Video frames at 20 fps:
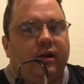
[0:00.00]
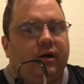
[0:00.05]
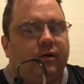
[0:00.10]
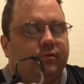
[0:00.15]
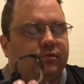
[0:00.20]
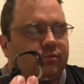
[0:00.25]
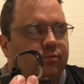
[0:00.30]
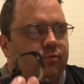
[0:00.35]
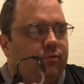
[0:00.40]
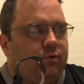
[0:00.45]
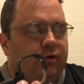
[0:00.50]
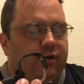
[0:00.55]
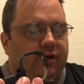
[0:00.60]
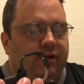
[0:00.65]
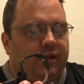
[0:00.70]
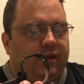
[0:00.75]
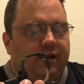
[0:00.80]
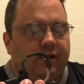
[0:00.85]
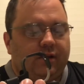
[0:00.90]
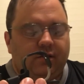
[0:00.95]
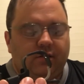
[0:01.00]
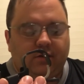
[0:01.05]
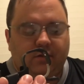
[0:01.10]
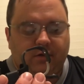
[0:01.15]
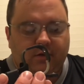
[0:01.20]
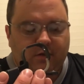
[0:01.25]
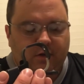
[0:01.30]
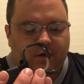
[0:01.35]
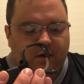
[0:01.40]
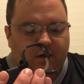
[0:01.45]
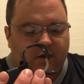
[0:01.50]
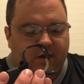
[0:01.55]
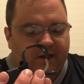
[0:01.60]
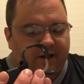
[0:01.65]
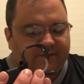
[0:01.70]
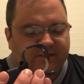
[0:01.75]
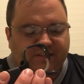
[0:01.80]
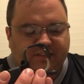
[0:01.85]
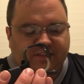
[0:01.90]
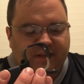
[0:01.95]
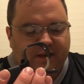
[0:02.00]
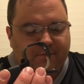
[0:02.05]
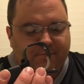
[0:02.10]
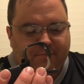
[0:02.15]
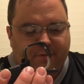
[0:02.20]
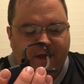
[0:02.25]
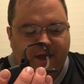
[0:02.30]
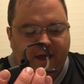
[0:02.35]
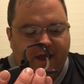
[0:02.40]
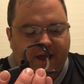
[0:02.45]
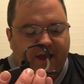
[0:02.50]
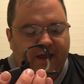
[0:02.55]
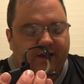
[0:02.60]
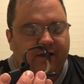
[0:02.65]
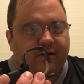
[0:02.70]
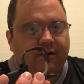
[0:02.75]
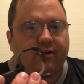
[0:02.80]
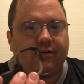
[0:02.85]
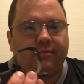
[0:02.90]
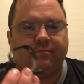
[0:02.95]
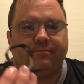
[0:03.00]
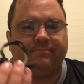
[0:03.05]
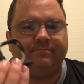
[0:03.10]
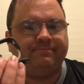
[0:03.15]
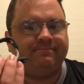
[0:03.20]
I was worried that I'd have to send it back, or